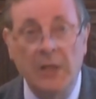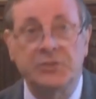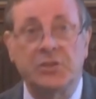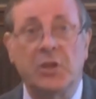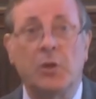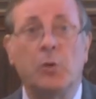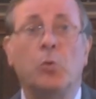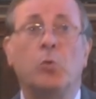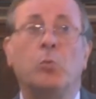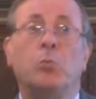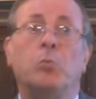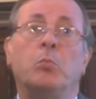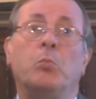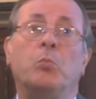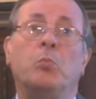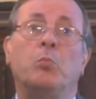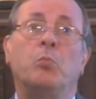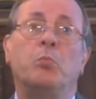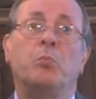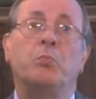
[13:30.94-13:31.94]
So
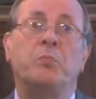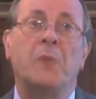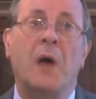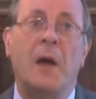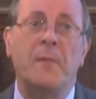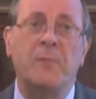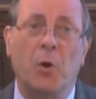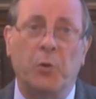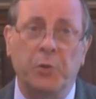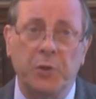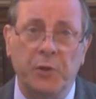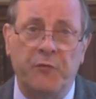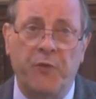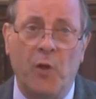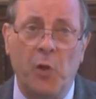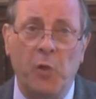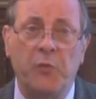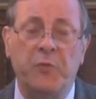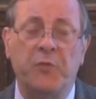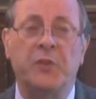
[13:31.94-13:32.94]
I'm not going to
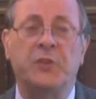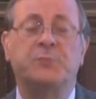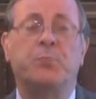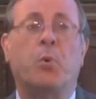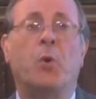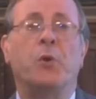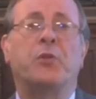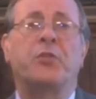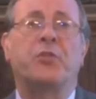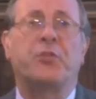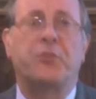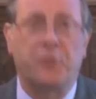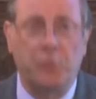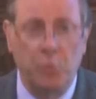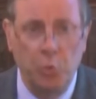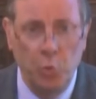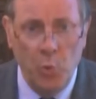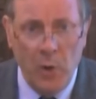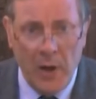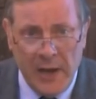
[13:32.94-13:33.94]
follow this point
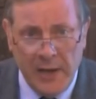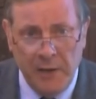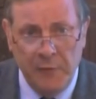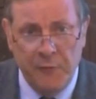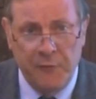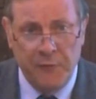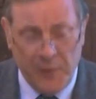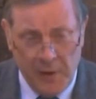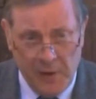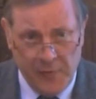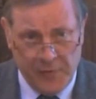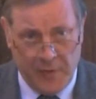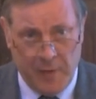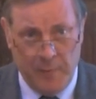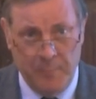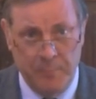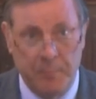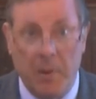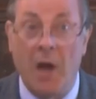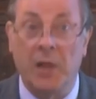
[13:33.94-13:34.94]
through any
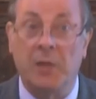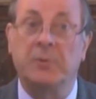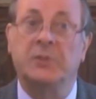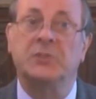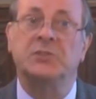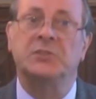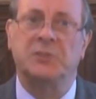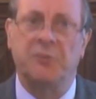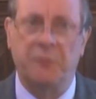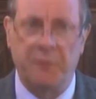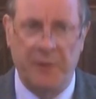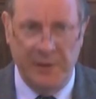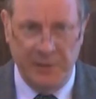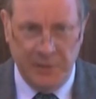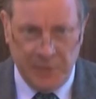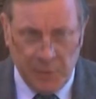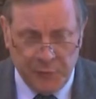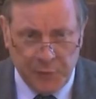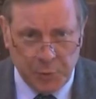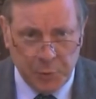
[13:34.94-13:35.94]
further, partly because it's a very
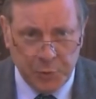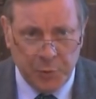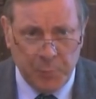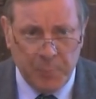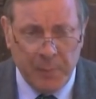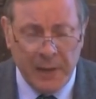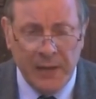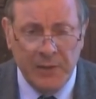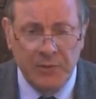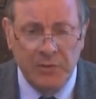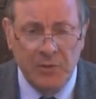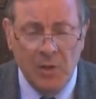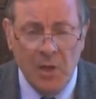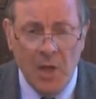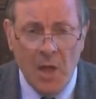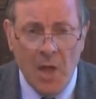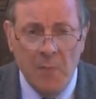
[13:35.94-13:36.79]
difficult debate,